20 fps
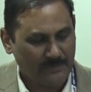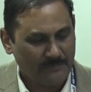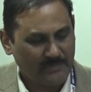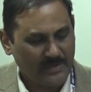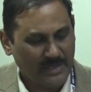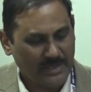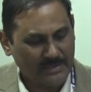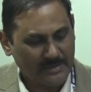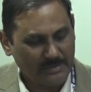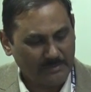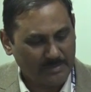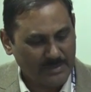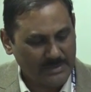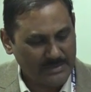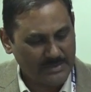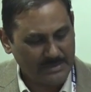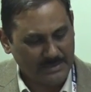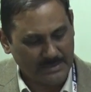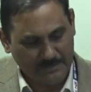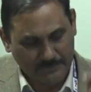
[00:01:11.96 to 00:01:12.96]
And the
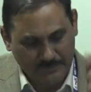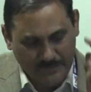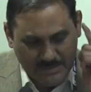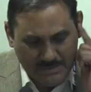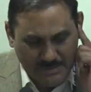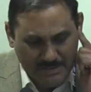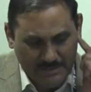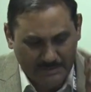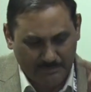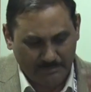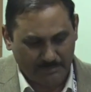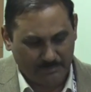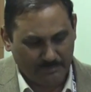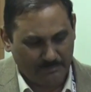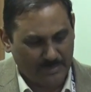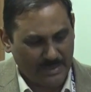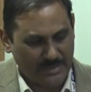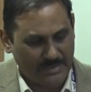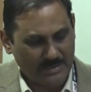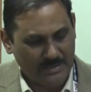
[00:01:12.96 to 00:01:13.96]
presenting vision in
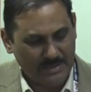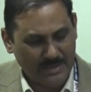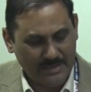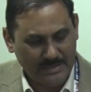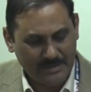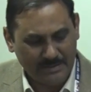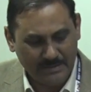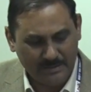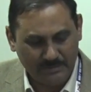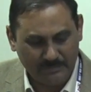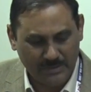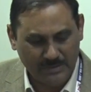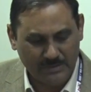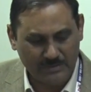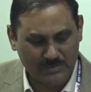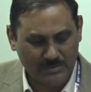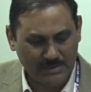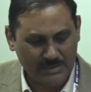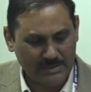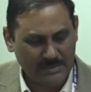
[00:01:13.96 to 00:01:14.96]
better eye, when you
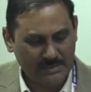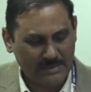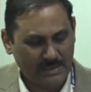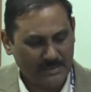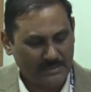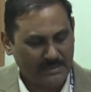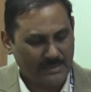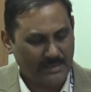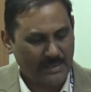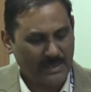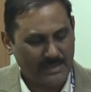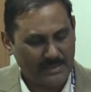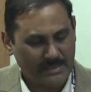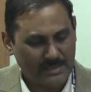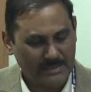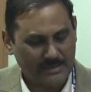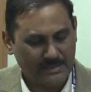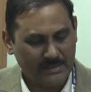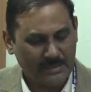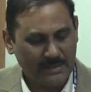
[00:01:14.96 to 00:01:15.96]
see that the
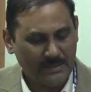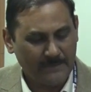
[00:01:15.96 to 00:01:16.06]
cataract,